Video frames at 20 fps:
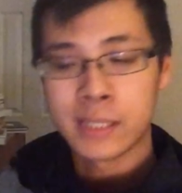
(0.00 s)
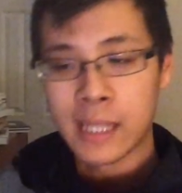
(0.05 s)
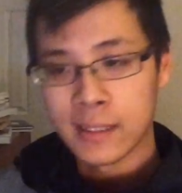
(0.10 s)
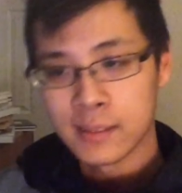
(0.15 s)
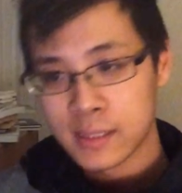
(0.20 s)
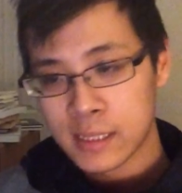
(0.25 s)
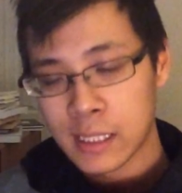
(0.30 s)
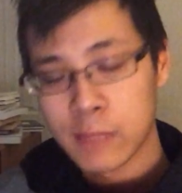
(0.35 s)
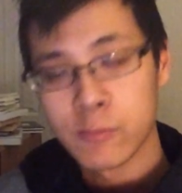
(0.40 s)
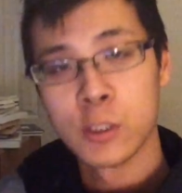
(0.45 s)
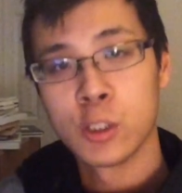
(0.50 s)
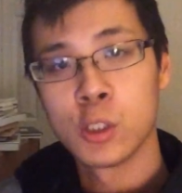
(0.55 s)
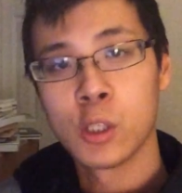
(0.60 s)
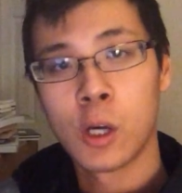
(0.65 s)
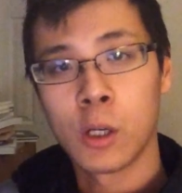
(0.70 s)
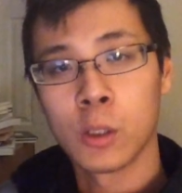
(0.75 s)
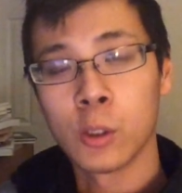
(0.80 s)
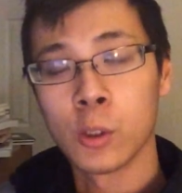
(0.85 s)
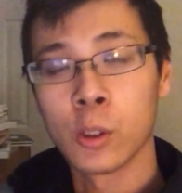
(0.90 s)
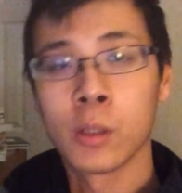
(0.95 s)
that
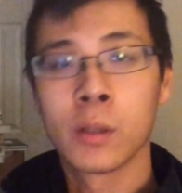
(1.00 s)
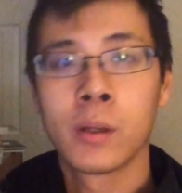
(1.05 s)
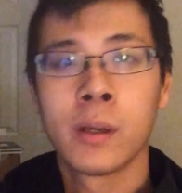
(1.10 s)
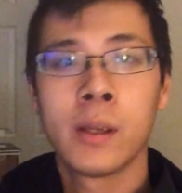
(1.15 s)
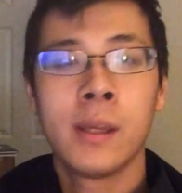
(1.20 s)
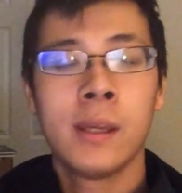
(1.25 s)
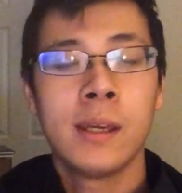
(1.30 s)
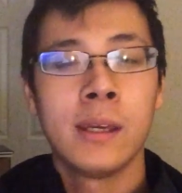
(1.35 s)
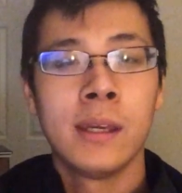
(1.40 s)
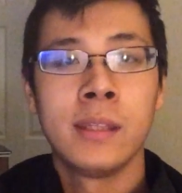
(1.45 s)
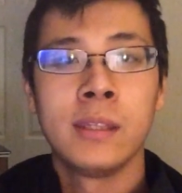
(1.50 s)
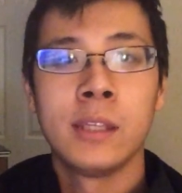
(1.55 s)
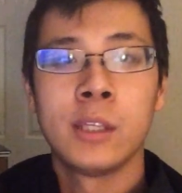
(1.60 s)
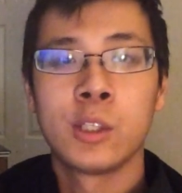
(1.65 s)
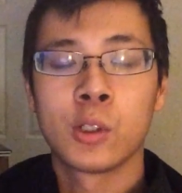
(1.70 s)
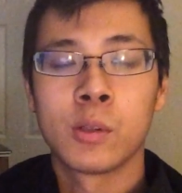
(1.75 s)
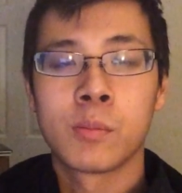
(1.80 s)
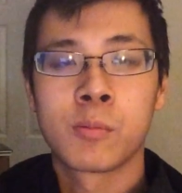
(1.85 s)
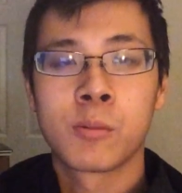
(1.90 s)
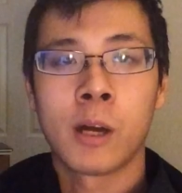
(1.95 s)
$7
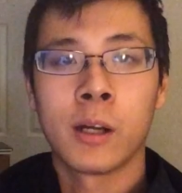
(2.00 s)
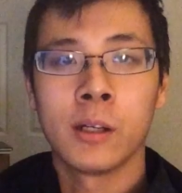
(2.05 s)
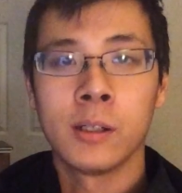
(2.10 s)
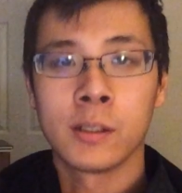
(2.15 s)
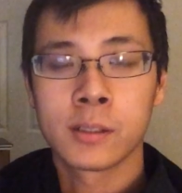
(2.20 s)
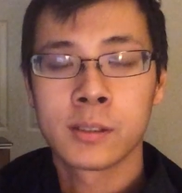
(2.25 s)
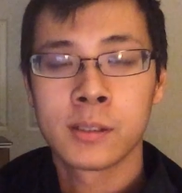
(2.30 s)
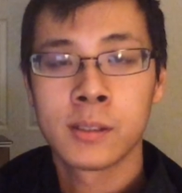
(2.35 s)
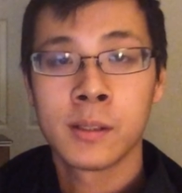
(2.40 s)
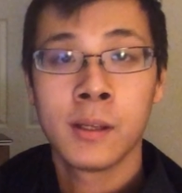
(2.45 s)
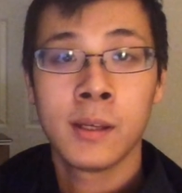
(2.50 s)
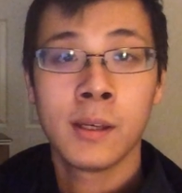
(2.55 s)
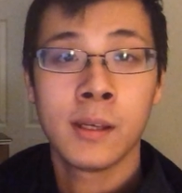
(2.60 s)
initial product.